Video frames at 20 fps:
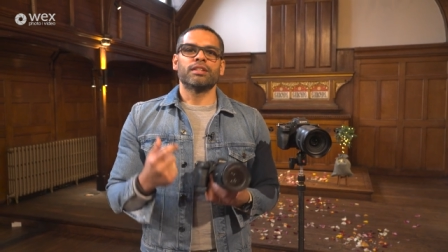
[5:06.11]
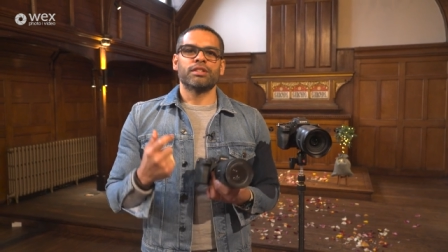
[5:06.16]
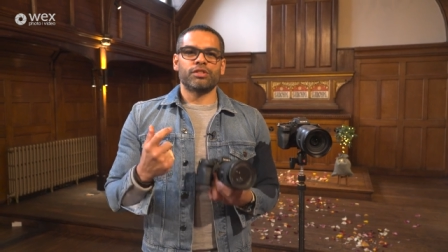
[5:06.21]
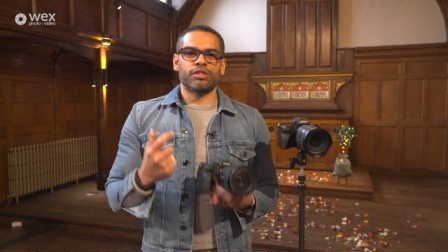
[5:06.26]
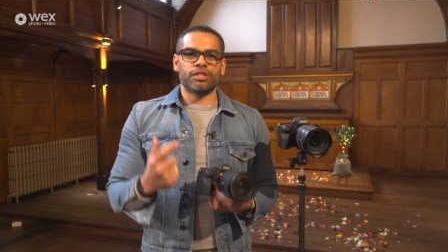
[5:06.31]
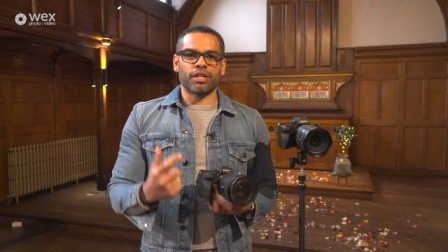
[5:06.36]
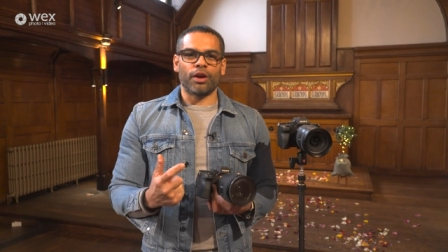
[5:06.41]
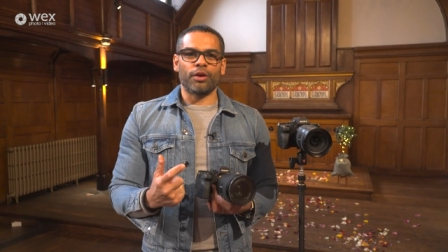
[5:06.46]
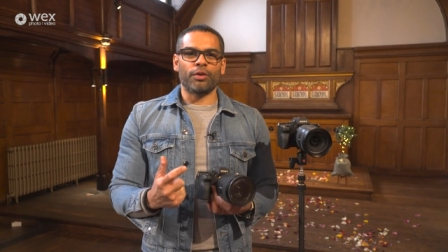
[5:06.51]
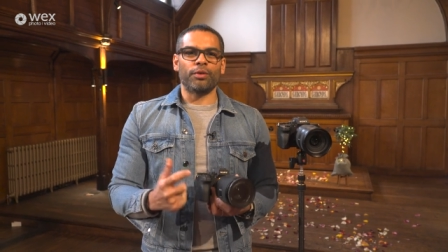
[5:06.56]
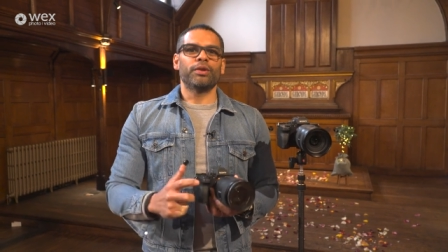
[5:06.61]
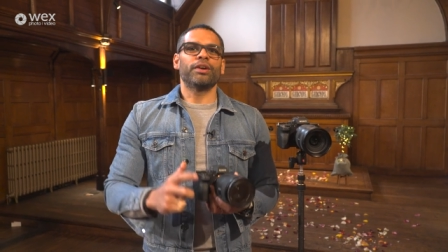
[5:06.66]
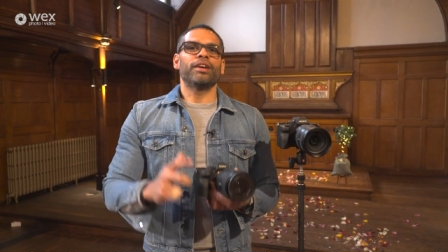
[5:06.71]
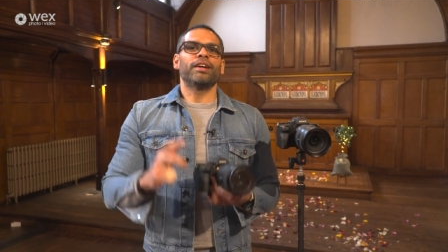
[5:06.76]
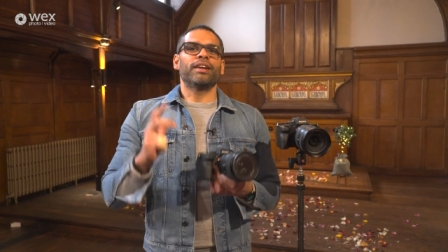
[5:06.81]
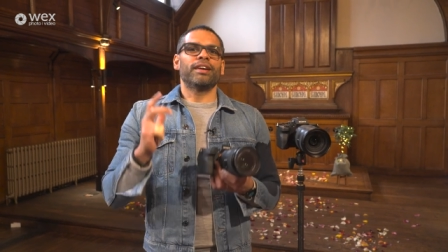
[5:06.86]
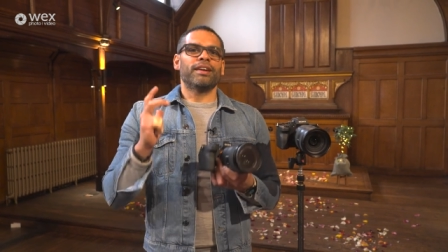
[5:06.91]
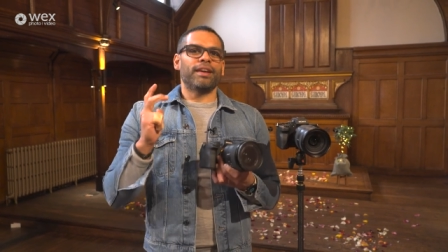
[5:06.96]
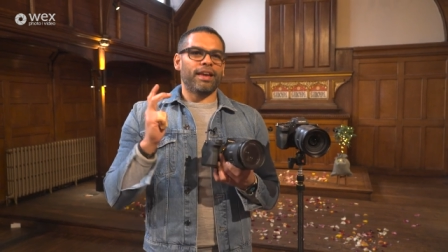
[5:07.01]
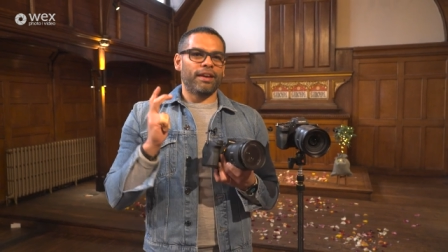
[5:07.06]
So
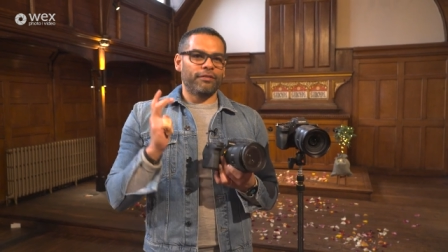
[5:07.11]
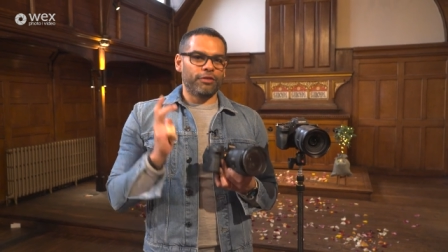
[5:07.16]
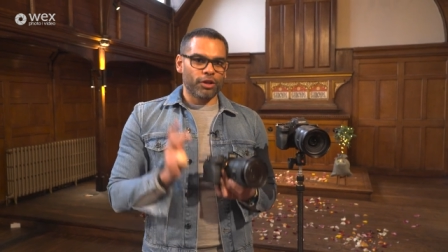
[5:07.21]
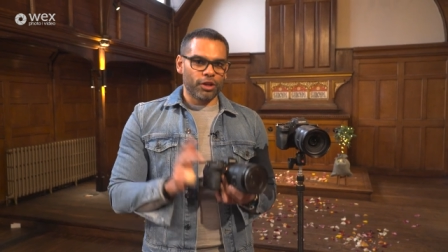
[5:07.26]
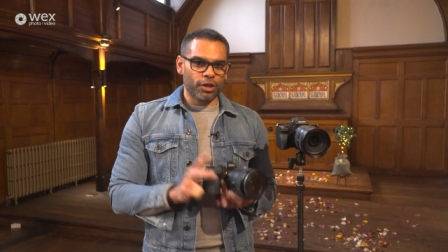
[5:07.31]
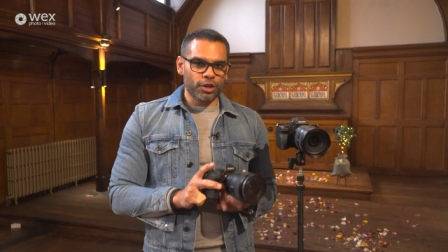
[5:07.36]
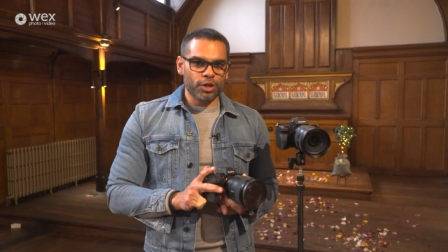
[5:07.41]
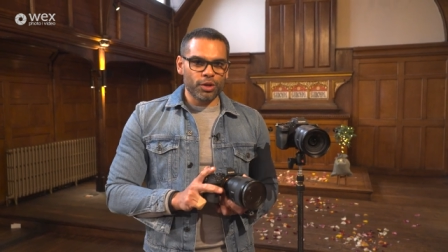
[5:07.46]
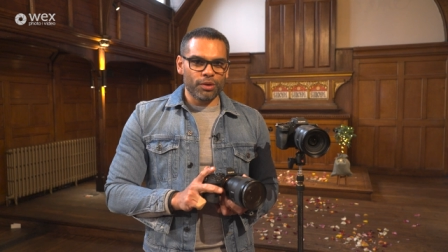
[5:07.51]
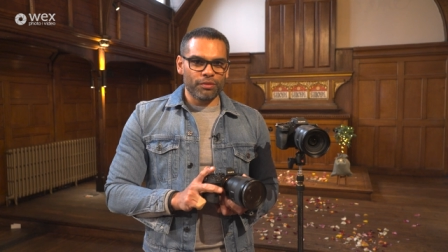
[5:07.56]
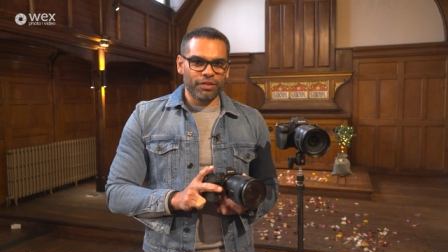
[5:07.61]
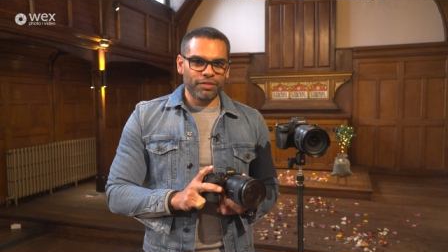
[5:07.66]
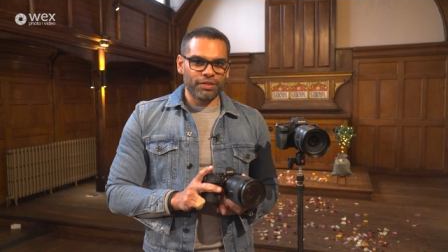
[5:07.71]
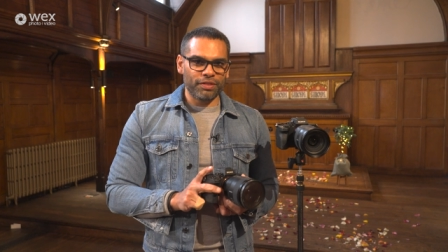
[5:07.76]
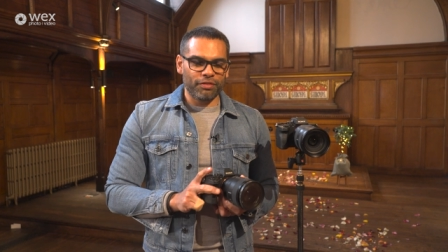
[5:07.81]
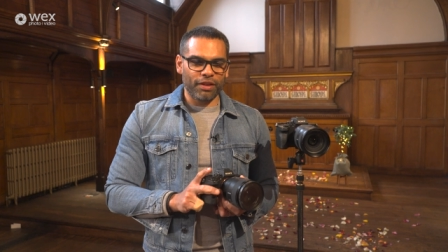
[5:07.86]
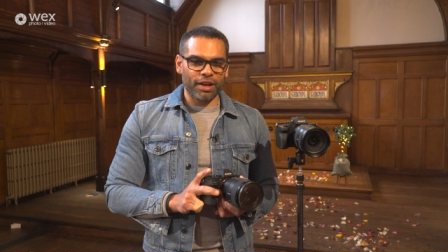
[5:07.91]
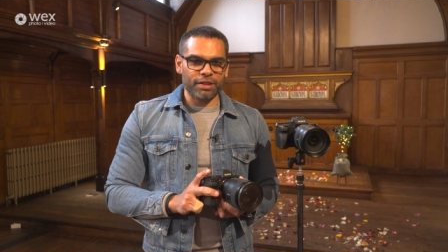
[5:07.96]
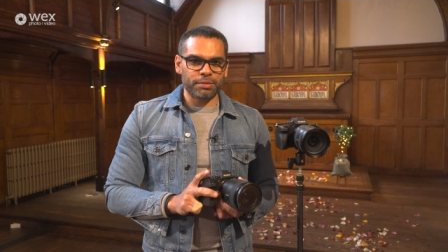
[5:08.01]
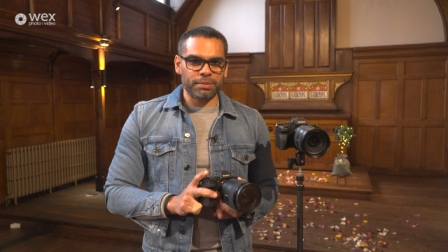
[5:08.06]
if you're going to shoot at 50
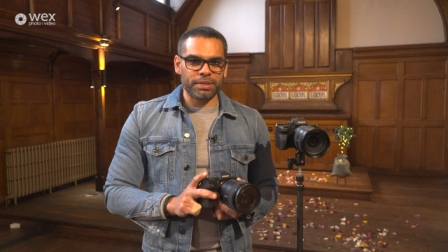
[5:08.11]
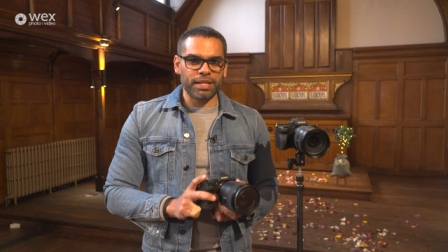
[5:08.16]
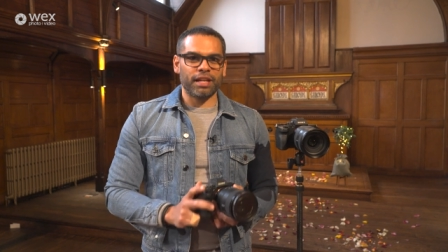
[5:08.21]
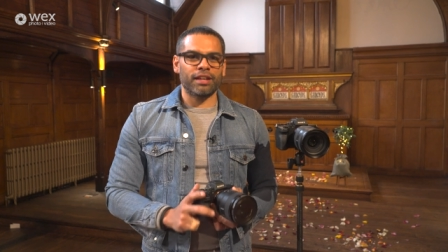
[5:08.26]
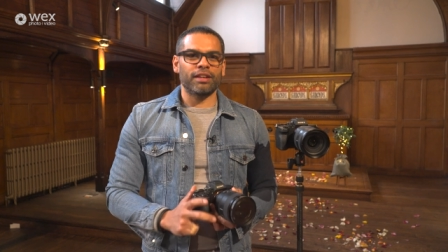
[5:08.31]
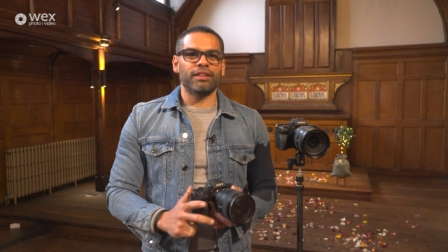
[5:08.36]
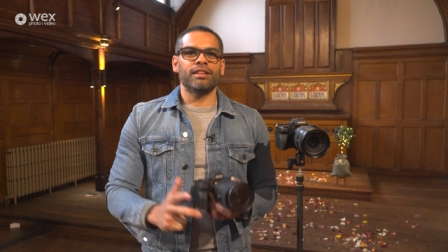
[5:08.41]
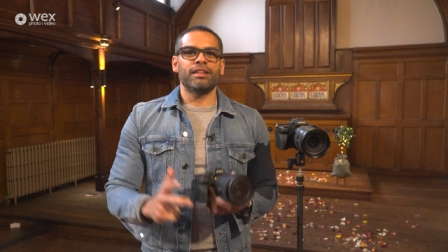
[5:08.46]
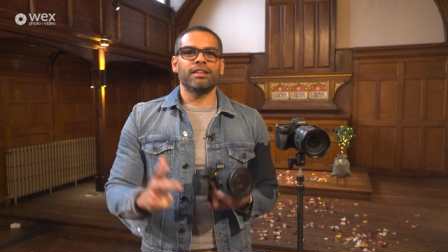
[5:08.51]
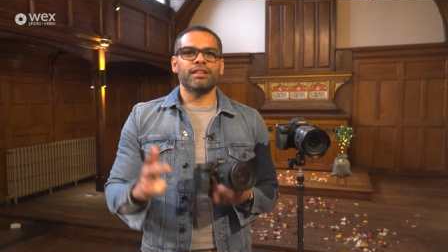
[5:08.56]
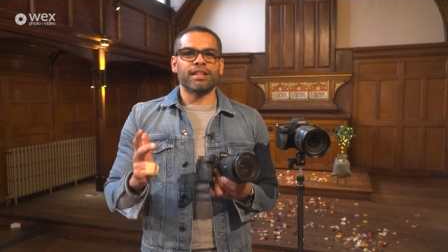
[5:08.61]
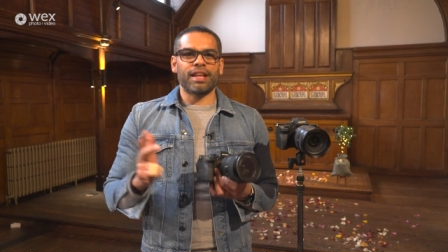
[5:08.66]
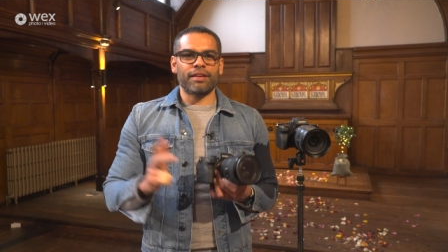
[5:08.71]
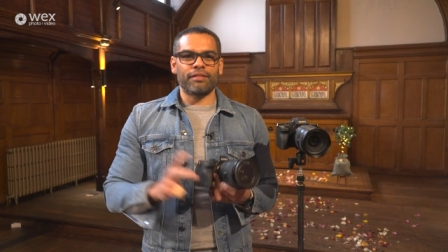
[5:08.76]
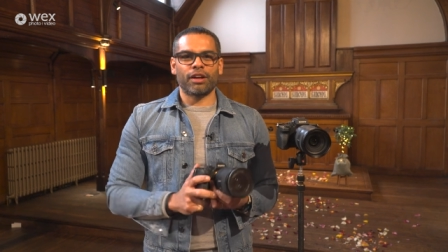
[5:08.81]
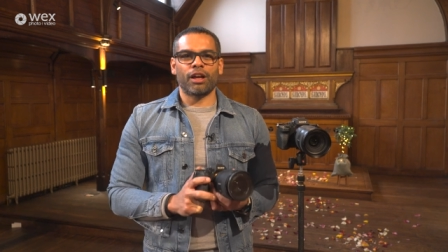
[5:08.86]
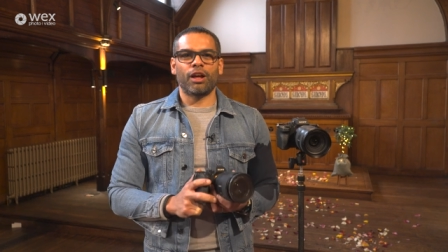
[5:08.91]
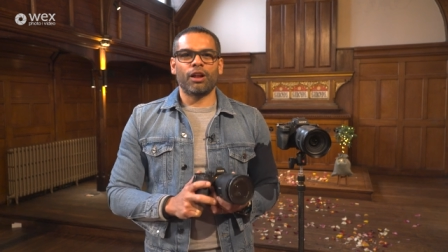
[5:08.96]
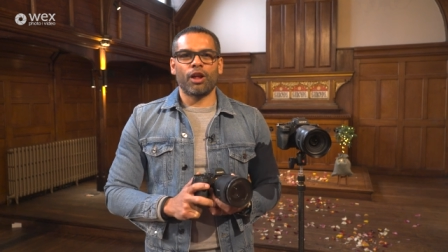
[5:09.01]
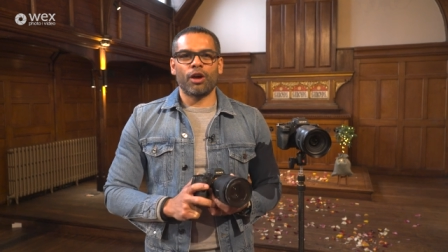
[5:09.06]
frames per second,
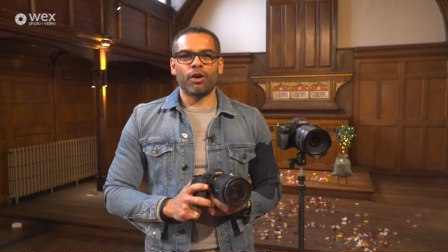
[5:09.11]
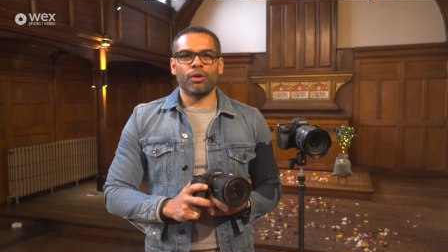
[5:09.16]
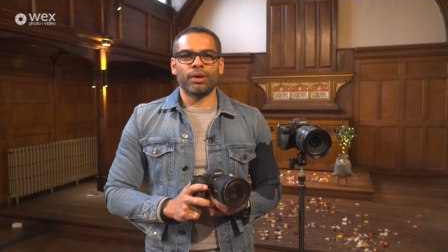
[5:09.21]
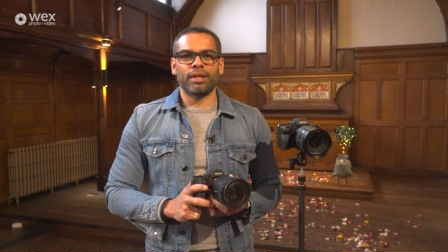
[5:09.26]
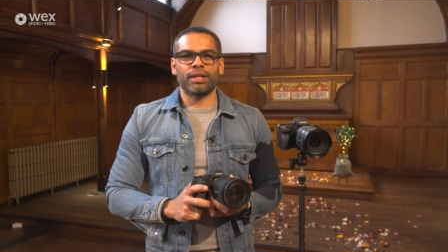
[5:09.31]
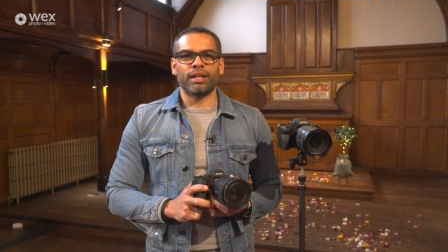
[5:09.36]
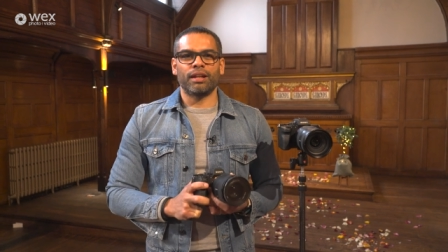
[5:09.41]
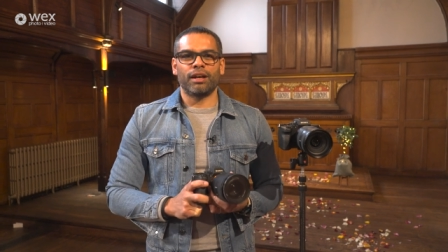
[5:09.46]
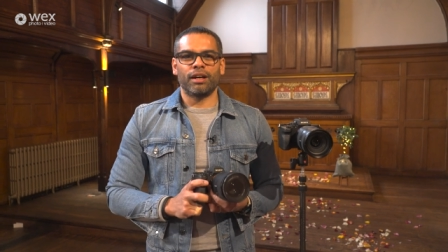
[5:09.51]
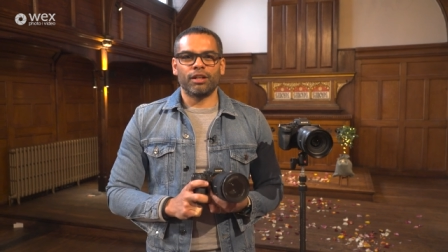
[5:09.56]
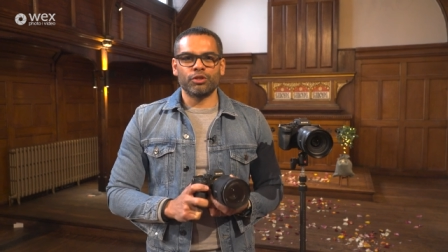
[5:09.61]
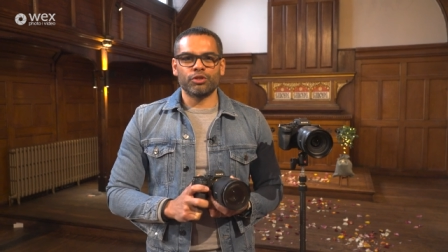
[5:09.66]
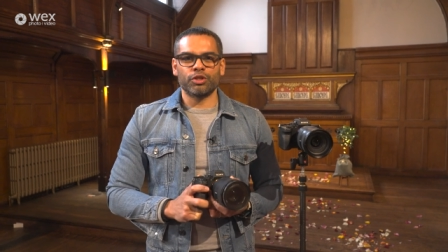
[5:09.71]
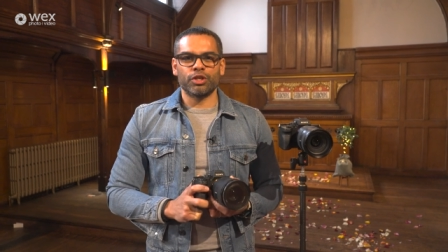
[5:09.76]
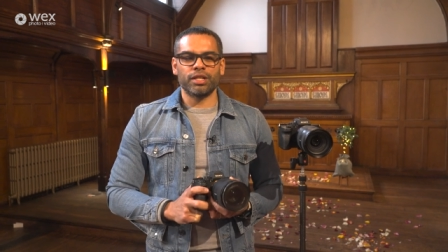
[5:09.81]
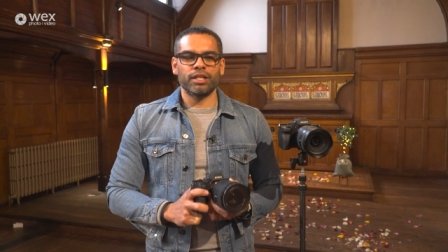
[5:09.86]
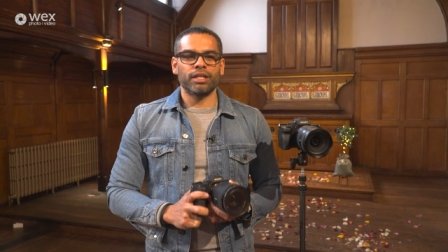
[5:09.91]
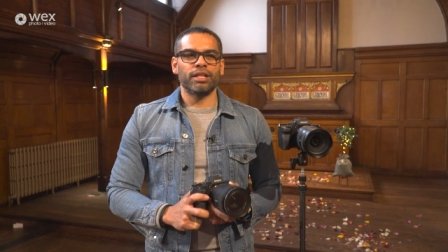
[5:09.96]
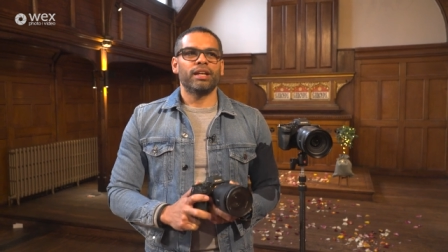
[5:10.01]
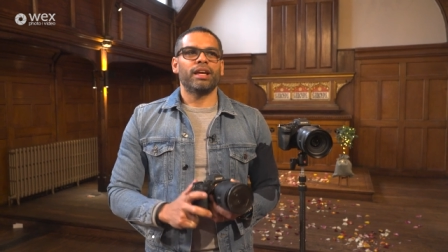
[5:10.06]
never go lower than
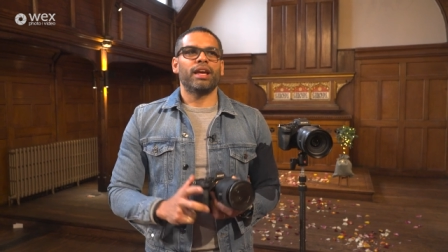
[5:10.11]
100.